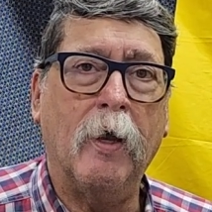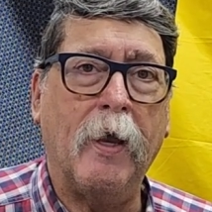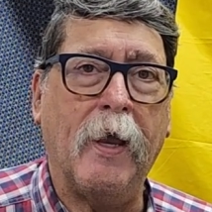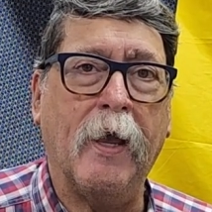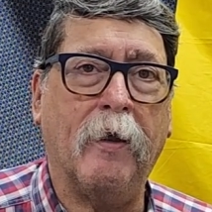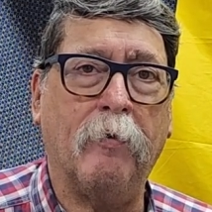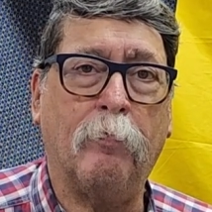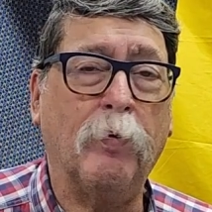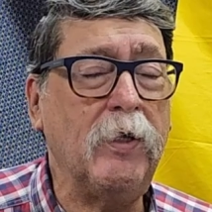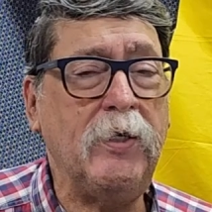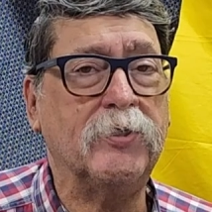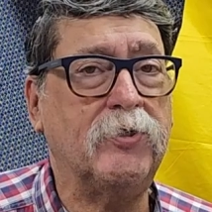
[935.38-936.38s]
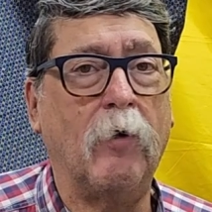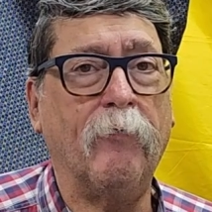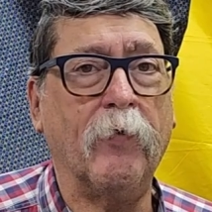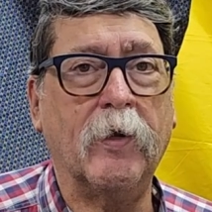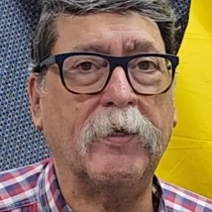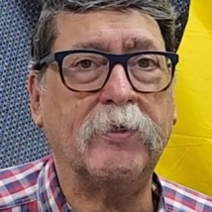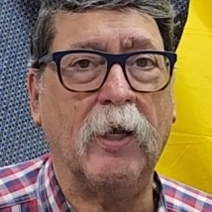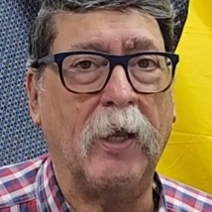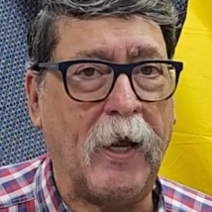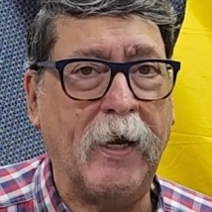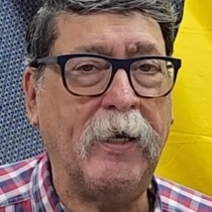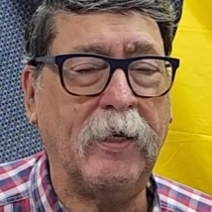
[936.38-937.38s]
And please don't forget to
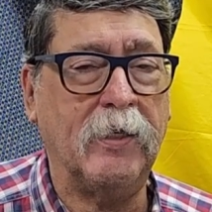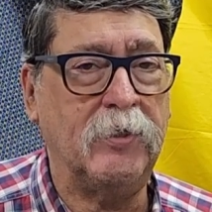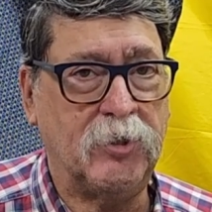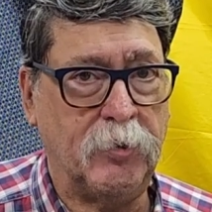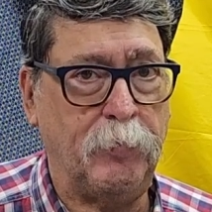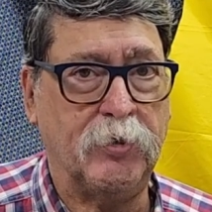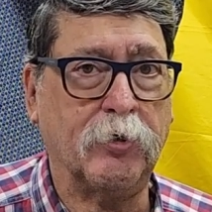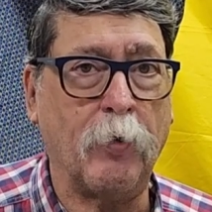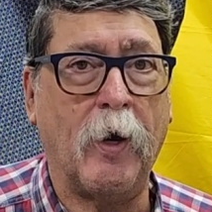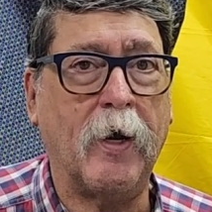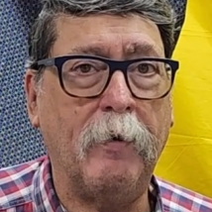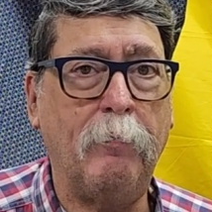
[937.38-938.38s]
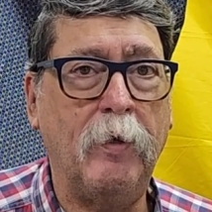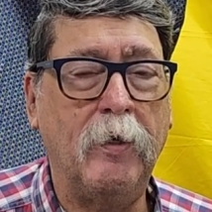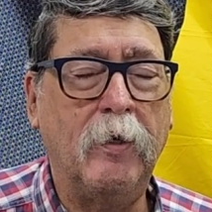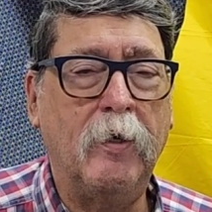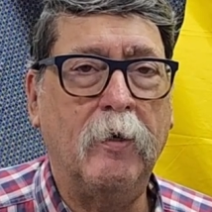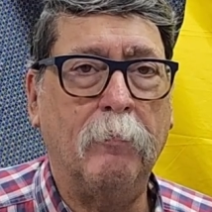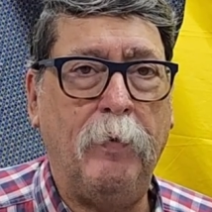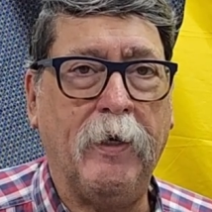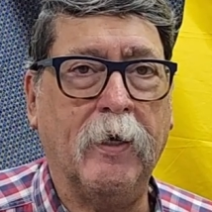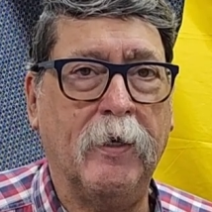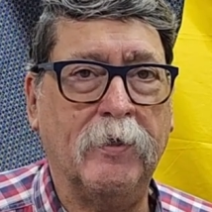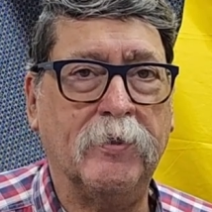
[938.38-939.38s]
like and subscribe
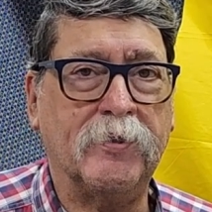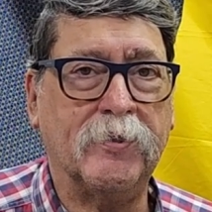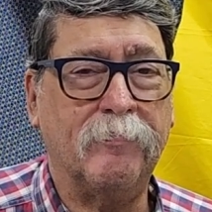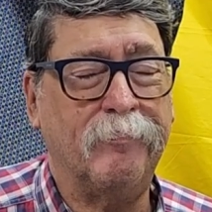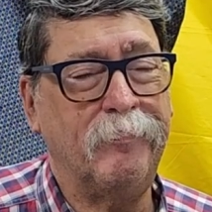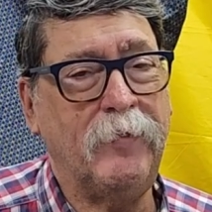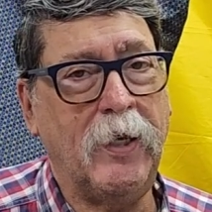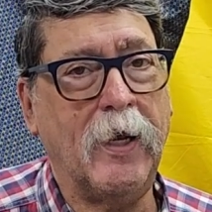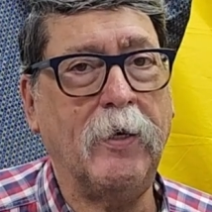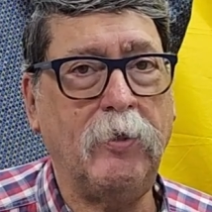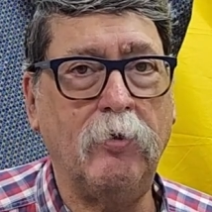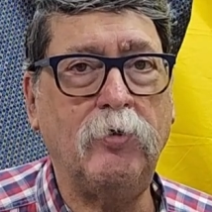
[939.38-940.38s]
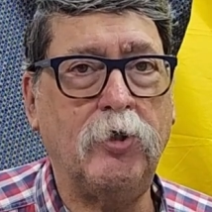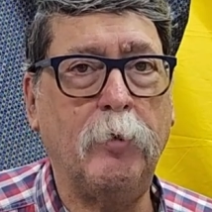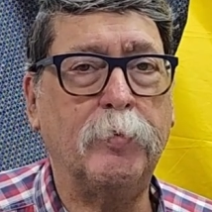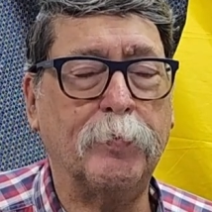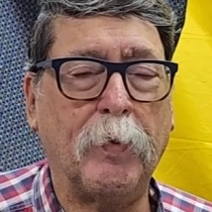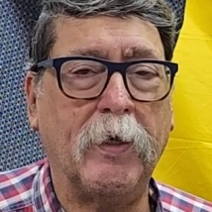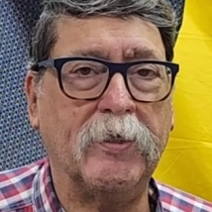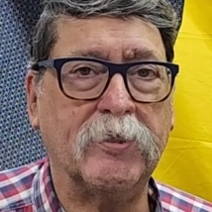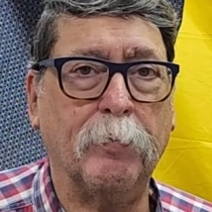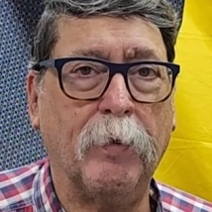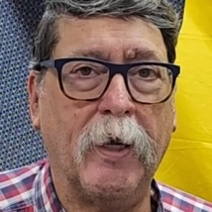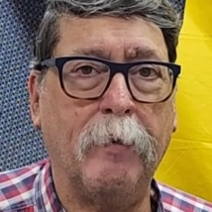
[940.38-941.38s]
because, yeah, YouTube's playing
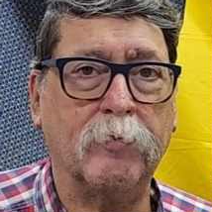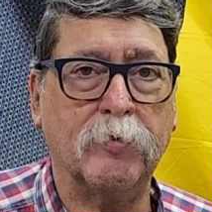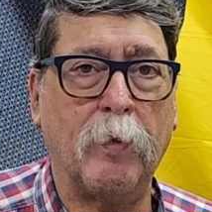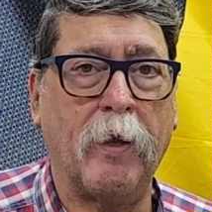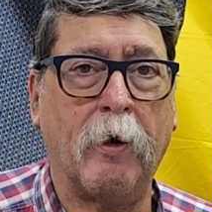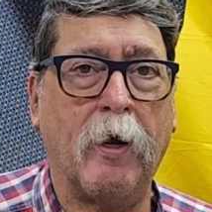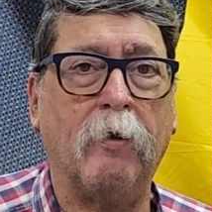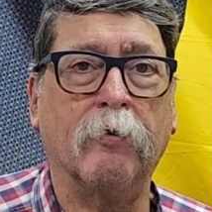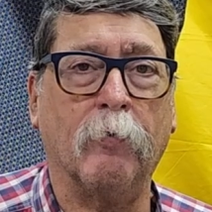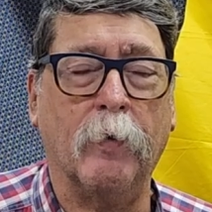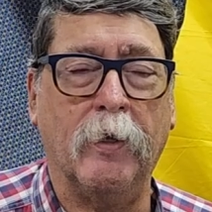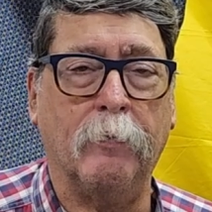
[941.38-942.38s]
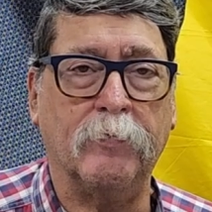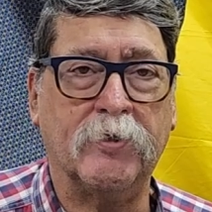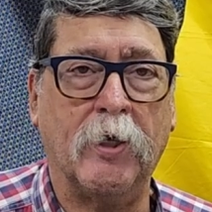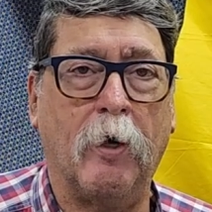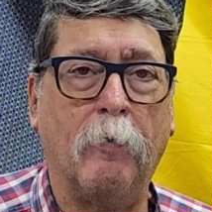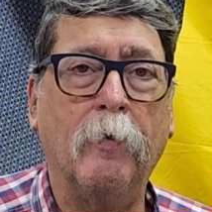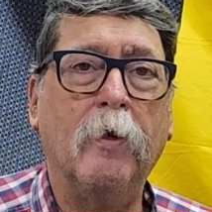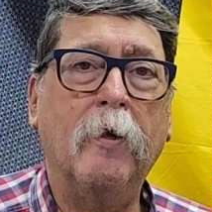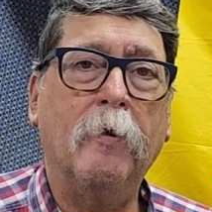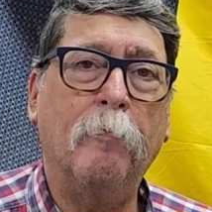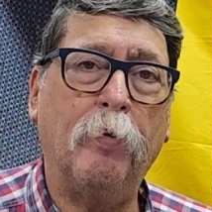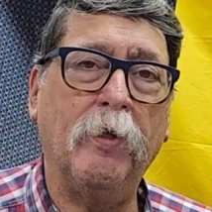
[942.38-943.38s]
some games with our algorithm. So
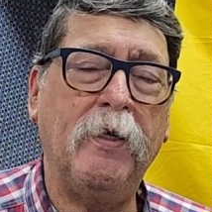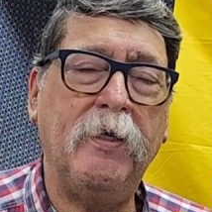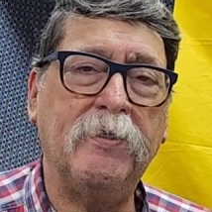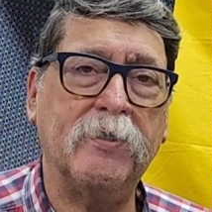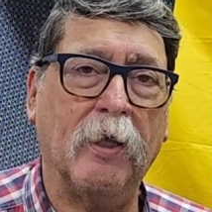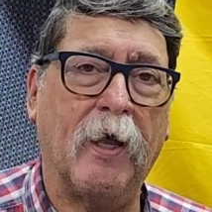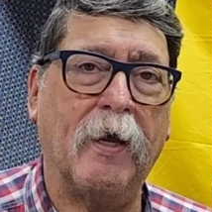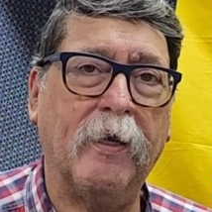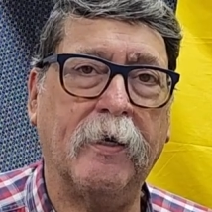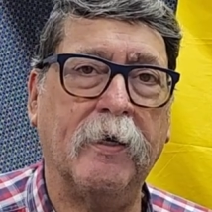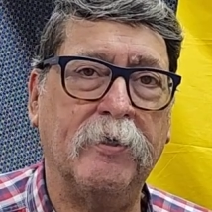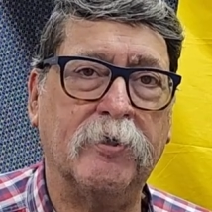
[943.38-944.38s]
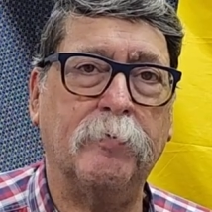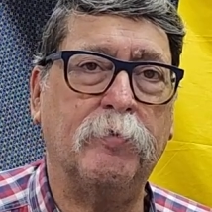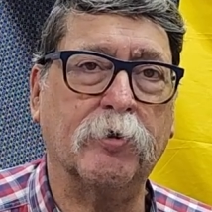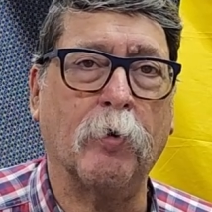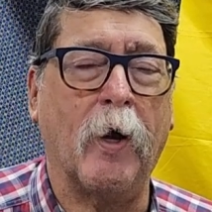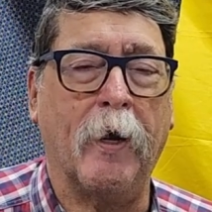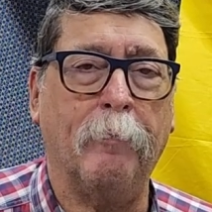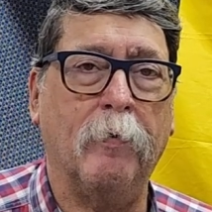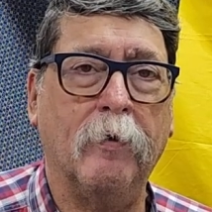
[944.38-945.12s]
please like and subscribe.